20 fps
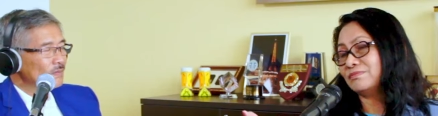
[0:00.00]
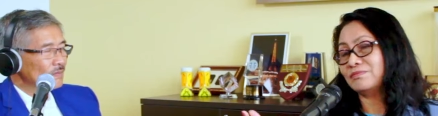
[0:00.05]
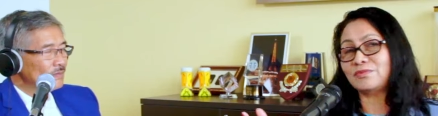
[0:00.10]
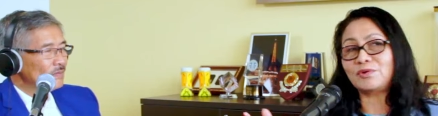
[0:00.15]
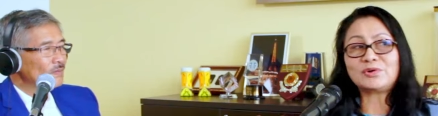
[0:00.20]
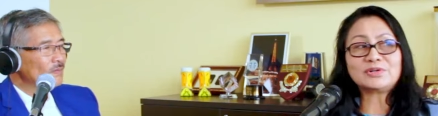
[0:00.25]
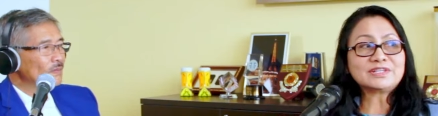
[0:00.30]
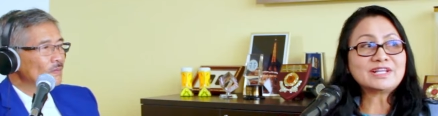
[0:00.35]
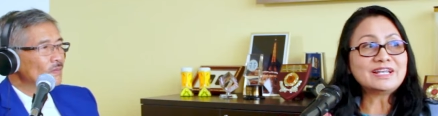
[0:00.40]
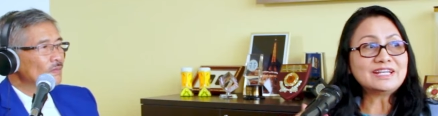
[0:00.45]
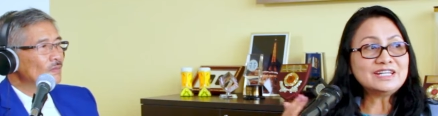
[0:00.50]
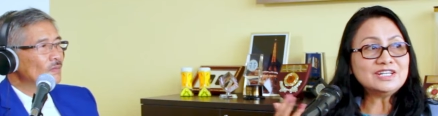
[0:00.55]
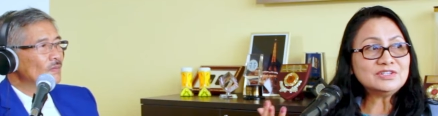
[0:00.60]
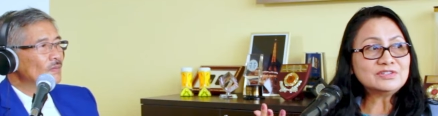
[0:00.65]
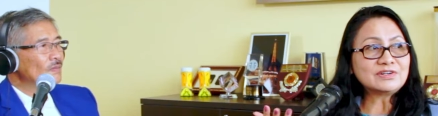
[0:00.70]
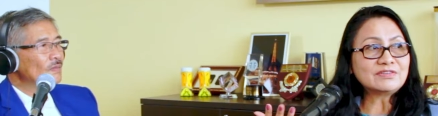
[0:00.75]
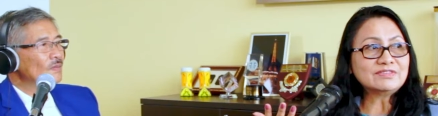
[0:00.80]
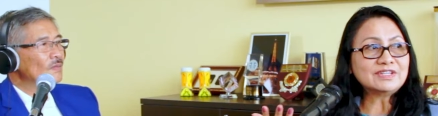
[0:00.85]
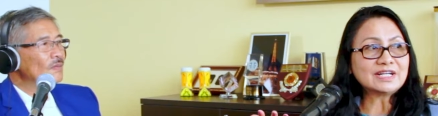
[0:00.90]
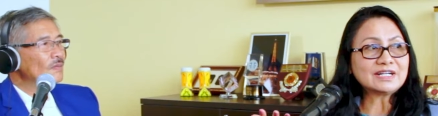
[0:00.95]
Speaker 1: or the leader
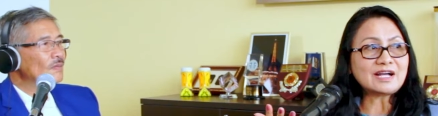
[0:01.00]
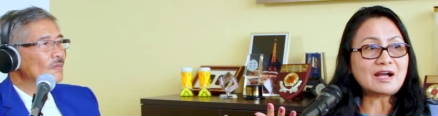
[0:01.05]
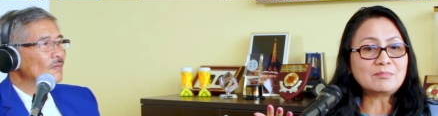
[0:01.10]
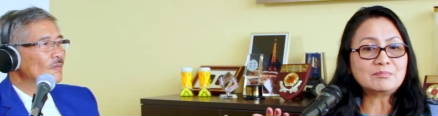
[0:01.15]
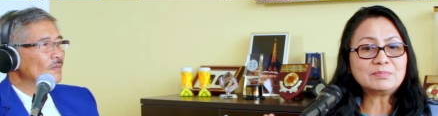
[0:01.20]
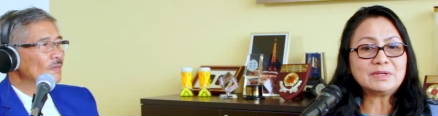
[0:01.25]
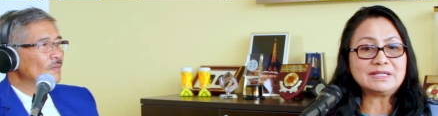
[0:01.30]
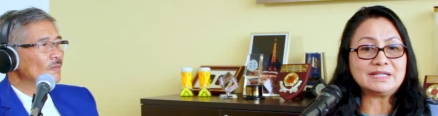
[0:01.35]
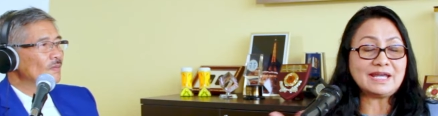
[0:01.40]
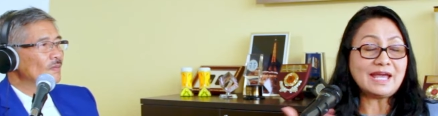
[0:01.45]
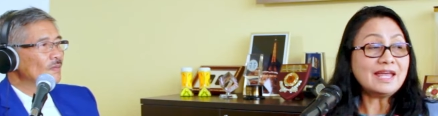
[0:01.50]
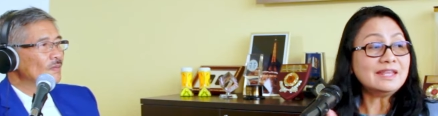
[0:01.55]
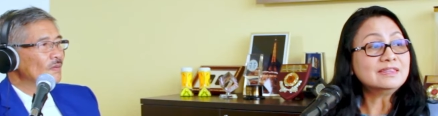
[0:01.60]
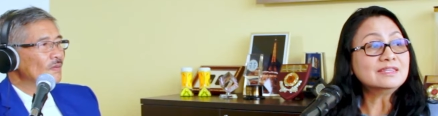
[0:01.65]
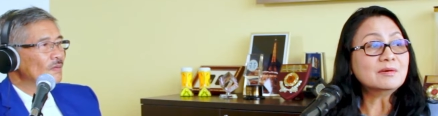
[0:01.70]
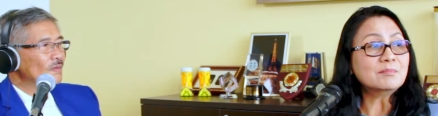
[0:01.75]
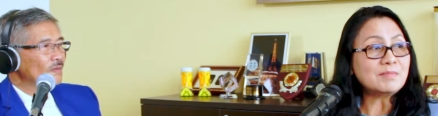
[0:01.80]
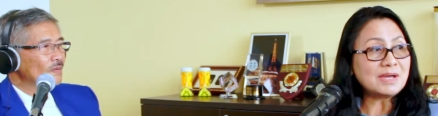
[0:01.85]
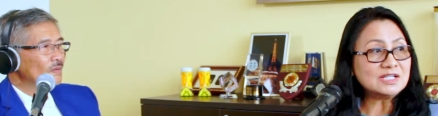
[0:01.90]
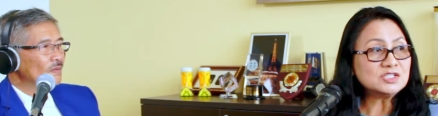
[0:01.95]
of the company and
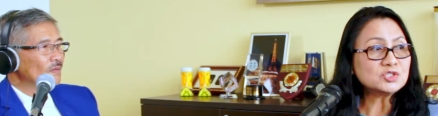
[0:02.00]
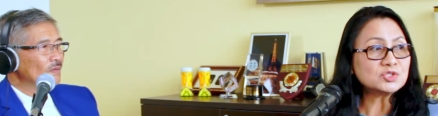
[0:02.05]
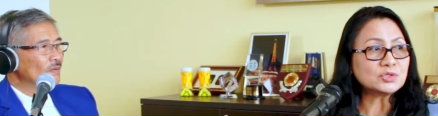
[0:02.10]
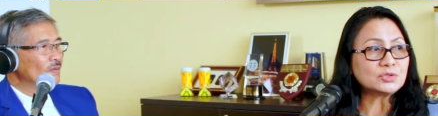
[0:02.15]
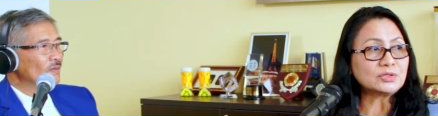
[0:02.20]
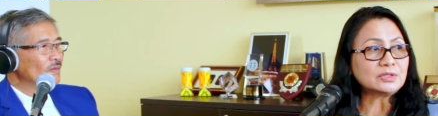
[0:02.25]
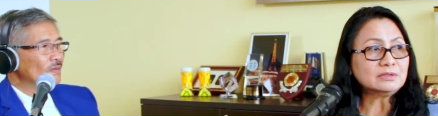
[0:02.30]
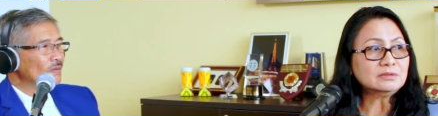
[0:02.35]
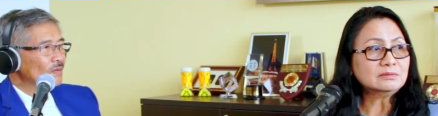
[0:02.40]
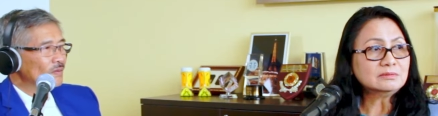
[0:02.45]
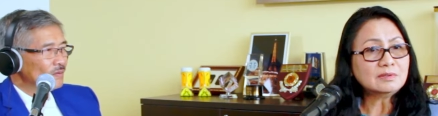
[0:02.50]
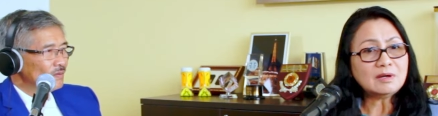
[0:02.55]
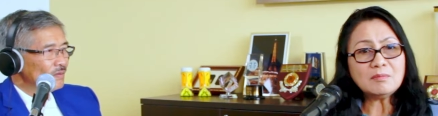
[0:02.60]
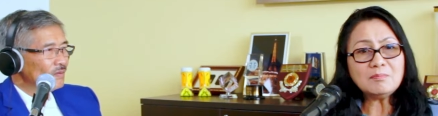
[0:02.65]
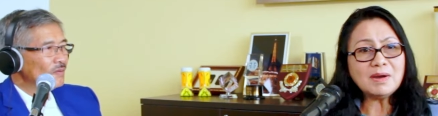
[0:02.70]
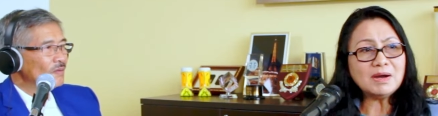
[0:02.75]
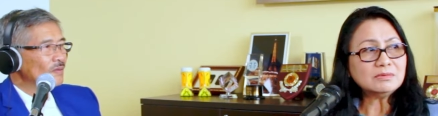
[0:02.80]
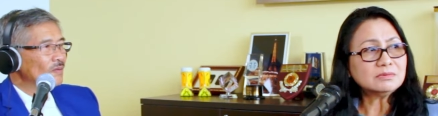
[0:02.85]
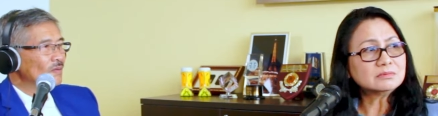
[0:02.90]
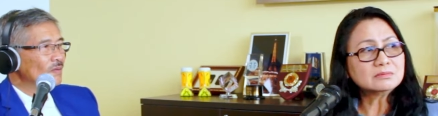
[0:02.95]
the mentor
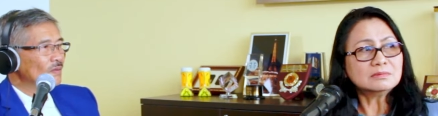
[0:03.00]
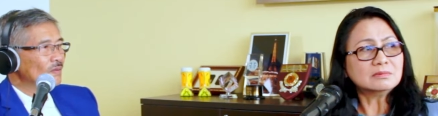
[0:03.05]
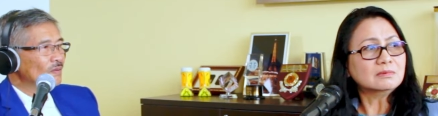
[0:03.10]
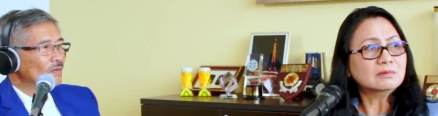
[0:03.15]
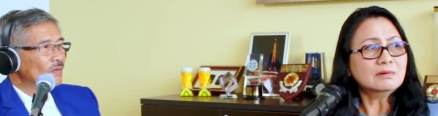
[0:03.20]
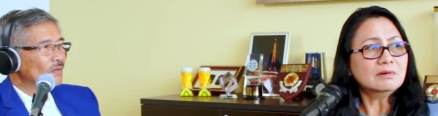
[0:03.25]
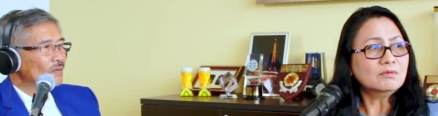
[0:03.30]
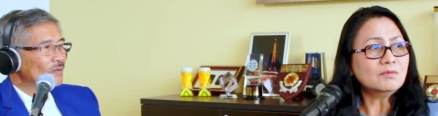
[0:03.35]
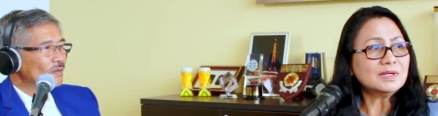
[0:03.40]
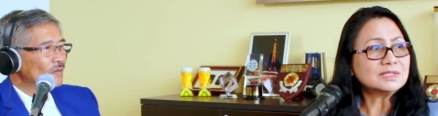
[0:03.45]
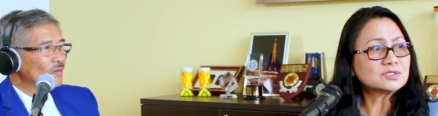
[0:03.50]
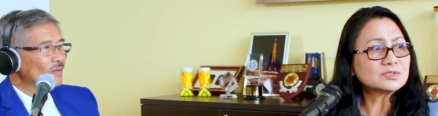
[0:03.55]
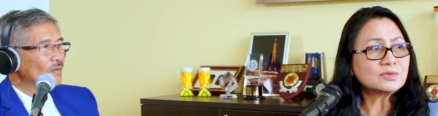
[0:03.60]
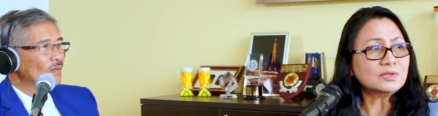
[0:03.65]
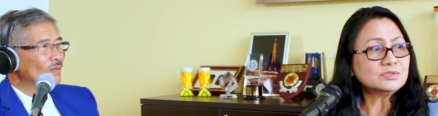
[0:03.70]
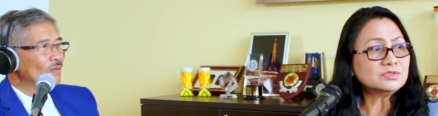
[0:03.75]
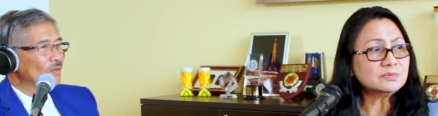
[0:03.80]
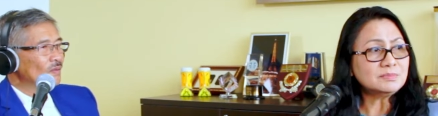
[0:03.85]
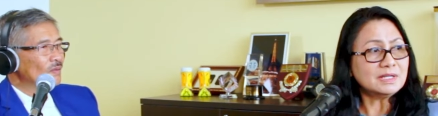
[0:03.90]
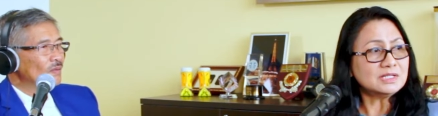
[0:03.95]
about what's
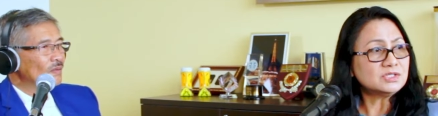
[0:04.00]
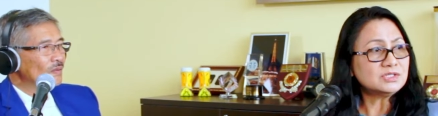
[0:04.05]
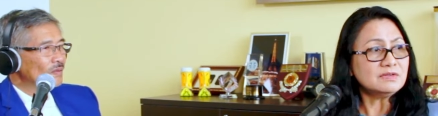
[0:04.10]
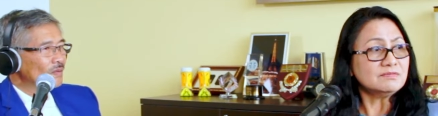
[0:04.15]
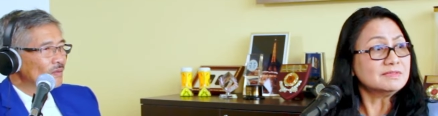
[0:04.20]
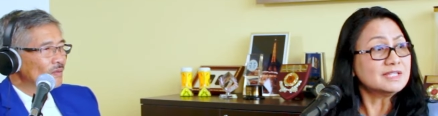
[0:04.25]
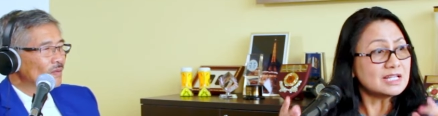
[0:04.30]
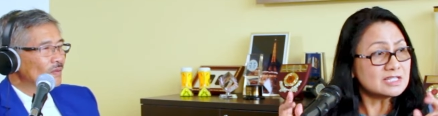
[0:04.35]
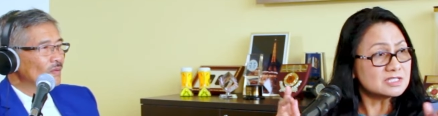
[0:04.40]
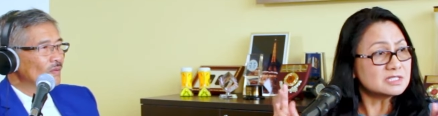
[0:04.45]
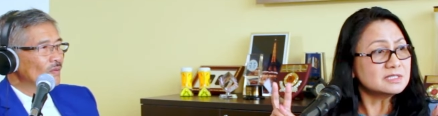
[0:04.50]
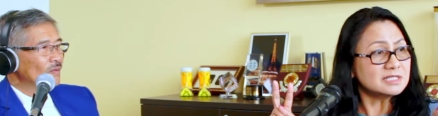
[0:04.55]
going to be achieved. That's